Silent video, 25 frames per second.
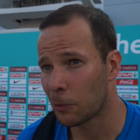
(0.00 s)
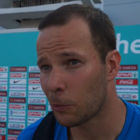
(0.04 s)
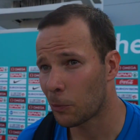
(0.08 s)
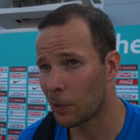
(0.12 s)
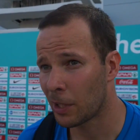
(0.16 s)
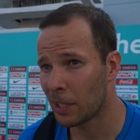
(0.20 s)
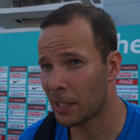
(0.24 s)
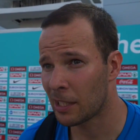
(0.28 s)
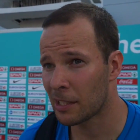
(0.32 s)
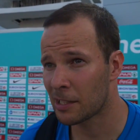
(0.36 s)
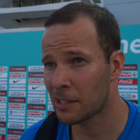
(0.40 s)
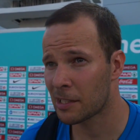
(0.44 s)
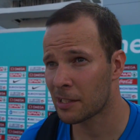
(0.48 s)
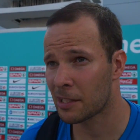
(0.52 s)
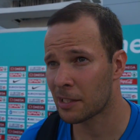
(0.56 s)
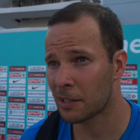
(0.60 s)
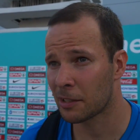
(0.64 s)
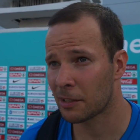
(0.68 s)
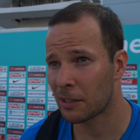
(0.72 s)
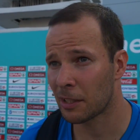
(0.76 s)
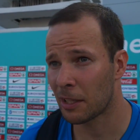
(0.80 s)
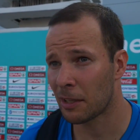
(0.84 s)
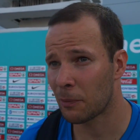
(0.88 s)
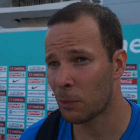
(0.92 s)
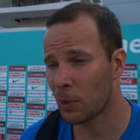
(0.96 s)
when it's
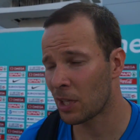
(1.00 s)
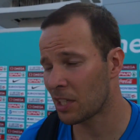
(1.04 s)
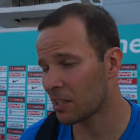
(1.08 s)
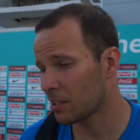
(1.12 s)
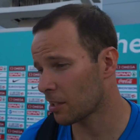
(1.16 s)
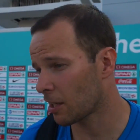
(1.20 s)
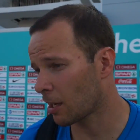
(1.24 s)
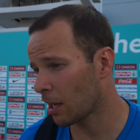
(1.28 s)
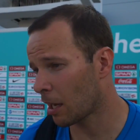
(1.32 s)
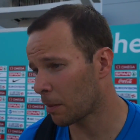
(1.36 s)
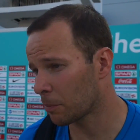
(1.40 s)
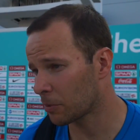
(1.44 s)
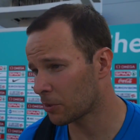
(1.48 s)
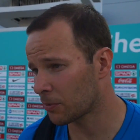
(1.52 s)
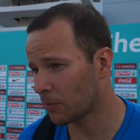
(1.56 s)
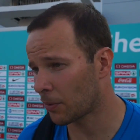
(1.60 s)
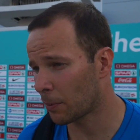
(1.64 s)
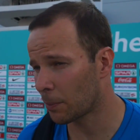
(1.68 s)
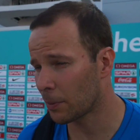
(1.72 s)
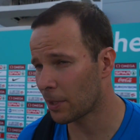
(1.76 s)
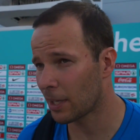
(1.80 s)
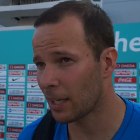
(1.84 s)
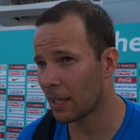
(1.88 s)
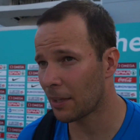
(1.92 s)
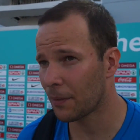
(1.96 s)
the wind comes
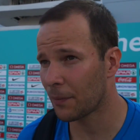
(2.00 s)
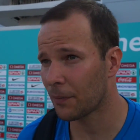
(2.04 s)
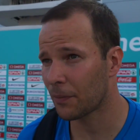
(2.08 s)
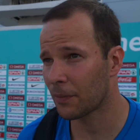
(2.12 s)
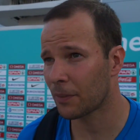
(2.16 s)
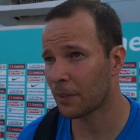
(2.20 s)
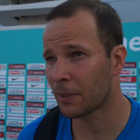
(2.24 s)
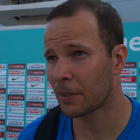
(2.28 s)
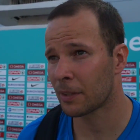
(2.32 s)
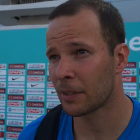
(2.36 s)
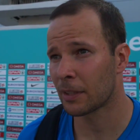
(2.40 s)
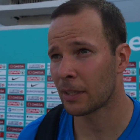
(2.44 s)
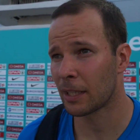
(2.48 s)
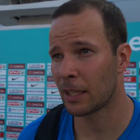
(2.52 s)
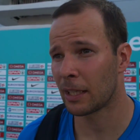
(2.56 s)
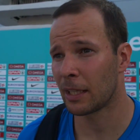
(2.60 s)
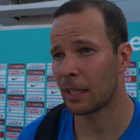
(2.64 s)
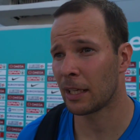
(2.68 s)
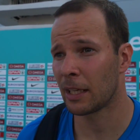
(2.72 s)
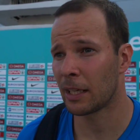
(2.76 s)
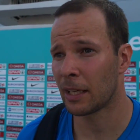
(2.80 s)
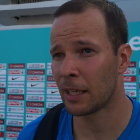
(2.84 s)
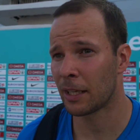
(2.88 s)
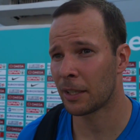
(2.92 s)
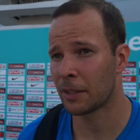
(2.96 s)
from the left,
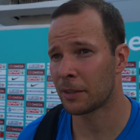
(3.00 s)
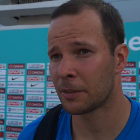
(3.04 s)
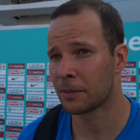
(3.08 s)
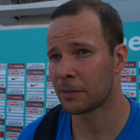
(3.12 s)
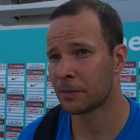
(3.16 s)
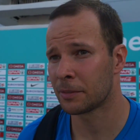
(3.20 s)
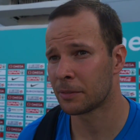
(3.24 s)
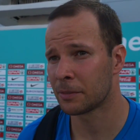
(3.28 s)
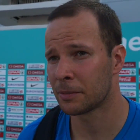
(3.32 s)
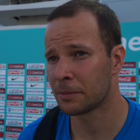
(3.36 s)
and uh,